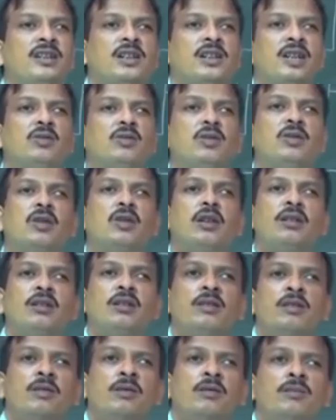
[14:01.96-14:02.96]
then we call
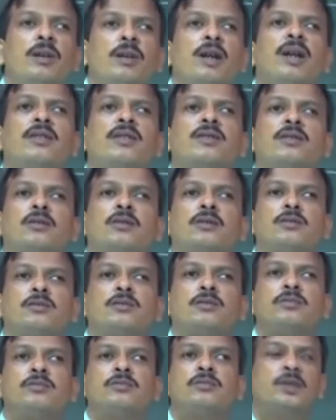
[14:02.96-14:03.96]
velar sound.
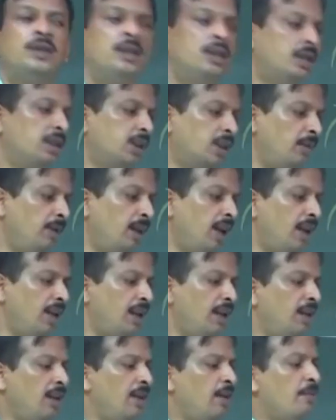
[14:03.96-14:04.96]

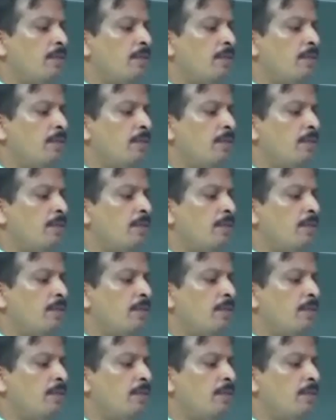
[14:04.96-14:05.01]
Similarly,